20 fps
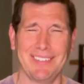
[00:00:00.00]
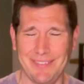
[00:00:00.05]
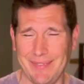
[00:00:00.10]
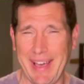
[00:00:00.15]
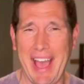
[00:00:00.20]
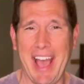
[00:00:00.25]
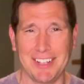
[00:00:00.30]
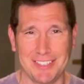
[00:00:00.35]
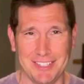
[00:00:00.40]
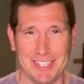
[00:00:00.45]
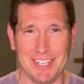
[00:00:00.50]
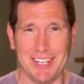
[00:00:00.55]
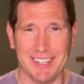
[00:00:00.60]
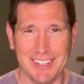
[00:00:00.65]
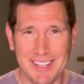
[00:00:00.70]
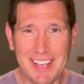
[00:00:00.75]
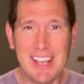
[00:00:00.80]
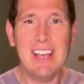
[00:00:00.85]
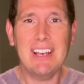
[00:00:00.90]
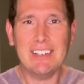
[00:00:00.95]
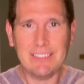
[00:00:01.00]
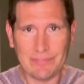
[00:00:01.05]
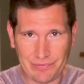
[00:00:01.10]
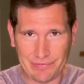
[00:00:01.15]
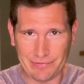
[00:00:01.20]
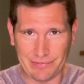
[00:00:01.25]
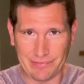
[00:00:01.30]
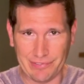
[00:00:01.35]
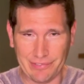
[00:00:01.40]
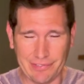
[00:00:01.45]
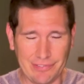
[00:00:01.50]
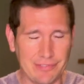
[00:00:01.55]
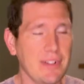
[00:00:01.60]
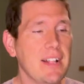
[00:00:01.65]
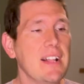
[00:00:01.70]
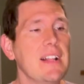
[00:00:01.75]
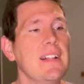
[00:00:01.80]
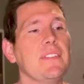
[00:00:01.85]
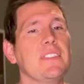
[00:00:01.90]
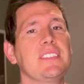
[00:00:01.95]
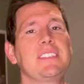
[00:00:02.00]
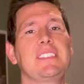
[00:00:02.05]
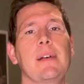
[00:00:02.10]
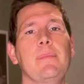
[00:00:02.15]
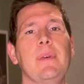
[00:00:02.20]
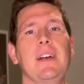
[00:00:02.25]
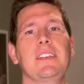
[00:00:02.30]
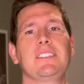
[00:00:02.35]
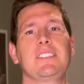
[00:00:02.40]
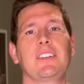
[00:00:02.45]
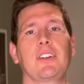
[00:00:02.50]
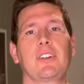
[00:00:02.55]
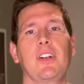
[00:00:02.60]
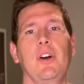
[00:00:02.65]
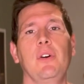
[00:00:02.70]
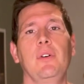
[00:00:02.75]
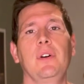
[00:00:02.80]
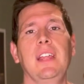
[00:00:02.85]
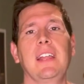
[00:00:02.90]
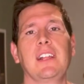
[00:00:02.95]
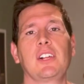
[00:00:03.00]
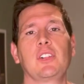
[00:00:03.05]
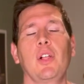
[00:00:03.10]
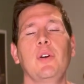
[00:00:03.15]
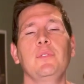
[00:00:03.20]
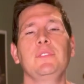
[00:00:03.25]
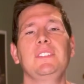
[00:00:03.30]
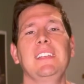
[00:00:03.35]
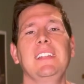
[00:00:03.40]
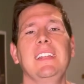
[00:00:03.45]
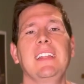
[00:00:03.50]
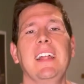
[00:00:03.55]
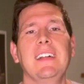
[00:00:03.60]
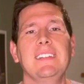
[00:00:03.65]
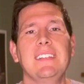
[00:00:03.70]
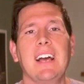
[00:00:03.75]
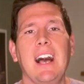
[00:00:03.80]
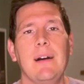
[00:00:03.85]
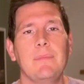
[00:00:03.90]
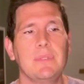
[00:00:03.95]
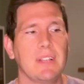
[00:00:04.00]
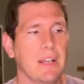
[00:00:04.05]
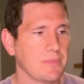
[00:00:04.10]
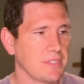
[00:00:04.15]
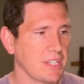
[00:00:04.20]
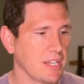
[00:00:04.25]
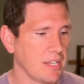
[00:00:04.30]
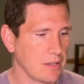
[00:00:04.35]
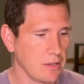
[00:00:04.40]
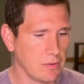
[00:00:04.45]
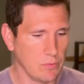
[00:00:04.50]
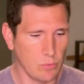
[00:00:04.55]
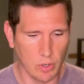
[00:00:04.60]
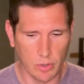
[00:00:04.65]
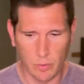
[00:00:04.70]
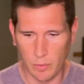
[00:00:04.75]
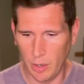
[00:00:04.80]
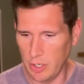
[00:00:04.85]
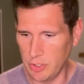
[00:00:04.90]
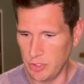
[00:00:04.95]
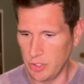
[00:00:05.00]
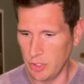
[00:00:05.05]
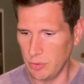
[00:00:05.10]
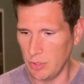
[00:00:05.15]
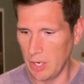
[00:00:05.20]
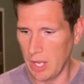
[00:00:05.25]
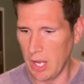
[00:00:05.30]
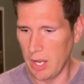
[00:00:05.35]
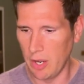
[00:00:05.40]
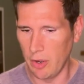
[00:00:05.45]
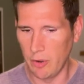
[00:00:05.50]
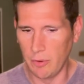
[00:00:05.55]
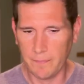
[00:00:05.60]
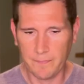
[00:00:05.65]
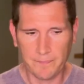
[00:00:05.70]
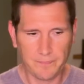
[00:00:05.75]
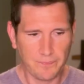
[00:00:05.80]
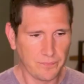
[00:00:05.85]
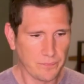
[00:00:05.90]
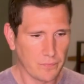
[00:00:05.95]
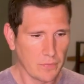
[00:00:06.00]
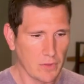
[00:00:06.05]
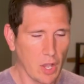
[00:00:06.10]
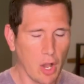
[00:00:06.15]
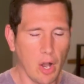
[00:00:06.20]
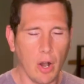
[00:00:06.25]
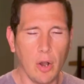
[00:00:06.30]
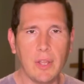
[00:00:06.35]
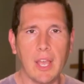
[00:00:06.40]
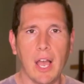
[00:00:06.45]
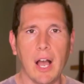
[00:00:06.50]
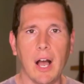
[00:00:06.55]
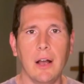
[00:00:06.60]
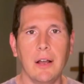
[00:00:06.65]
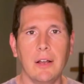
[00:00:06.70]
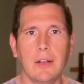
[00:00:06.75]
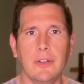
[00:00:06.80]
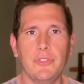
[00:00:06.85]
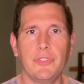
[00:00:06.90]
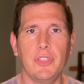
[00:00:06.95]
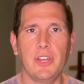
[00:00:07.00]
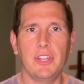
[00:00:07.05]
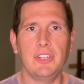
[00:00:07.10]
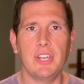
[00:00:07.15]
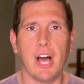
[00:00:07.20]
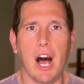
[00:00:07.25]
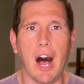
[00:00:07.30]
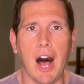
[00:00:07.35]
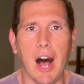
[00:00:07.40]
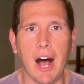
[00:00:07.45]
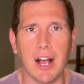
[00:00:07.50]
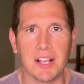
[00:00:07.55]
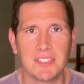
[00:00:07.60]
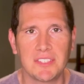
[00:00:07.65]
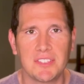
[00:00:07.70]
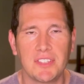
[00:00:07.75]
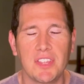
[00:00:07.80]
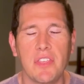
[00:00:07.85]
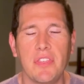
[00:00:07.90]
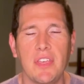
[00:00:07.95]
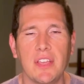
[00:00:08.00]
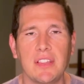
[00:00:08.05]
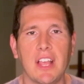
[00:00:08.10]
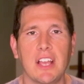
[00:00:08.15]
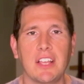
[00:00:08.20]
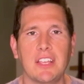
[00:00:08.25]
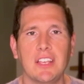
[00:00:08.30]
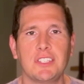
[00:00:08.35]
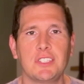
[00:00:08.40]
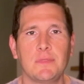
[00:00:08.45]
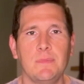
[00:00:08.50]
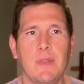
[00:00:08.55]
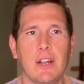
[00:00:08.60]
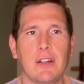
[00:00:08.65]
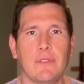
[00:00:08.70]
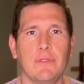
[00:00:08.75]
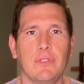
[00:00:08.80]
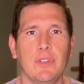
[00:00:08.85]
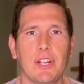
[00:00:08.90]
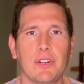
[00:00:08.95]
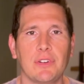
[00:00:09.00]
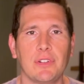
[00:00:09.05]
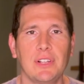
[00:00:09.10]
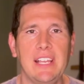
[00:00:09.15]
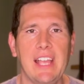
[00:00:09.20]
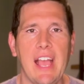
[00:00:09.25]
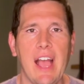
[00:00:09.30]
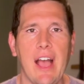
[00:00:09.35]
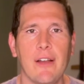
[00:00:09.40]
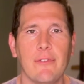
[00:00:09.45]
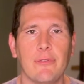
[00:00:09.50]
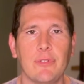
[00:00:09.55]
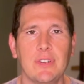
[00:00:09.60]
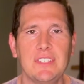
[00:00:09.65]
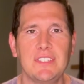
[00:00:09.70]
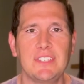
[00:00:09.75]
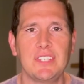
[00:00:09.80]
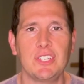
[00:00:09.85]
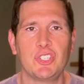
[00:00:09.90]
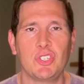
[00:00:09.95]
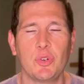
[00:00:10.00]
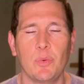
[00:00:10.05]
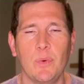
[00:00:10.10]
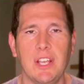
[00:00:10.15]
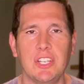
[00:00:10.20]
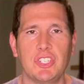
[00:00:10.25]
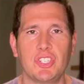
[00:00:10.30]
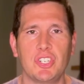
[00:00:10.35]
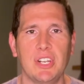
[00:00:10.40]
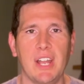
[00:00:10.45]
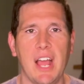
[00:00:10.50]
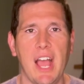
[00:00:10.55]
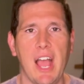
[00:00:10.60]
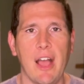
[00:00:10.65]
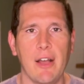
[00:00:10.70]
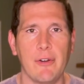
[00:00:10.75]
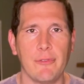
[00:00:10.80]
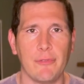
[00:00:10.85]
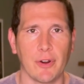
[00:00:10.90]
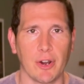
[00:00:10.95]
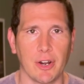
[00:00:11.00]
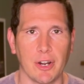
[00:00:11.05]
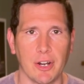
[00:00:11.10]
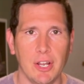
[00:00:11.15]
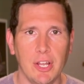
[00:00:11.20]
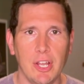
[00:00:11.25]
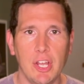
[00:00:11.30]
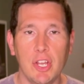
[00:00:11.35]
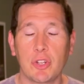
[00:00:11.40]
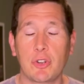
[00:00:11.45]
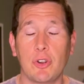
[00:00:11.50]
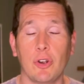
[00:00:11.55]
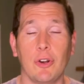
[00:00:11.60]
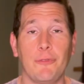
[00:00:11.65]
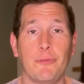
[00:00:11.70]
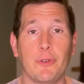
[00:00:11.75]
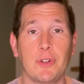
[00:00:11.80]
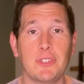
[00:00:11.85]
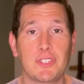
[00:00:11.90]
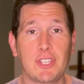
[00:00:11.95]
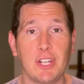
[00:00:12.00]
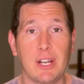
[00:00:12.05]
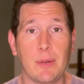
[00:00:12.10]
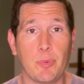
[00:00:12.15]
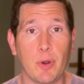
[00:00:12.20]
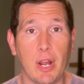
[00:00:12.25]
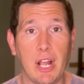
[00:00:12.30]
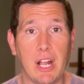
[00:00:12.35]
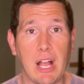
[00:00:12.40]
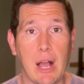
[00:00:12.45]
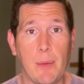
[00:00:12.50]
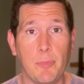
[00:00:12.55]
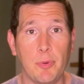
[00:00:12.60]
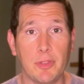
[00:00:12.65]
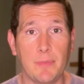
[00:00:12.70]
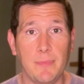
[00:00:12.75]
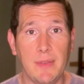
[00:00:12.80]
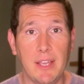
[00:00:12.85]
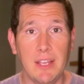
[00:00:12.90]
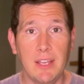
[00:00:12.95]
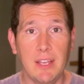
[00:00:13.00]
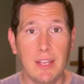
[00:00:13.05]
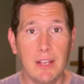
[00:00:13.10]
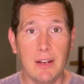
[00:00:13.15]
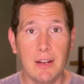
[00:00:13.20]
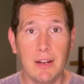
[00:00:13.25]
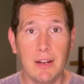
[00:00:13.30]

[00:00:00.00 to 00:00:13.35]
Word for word: acting. The semis start going in, closing in on Dom. Dom's like, what do I do now? Oh, yeah, the NOS, the thing that gets me out of literally every situation ever. Girlfriend's gonna break up with me?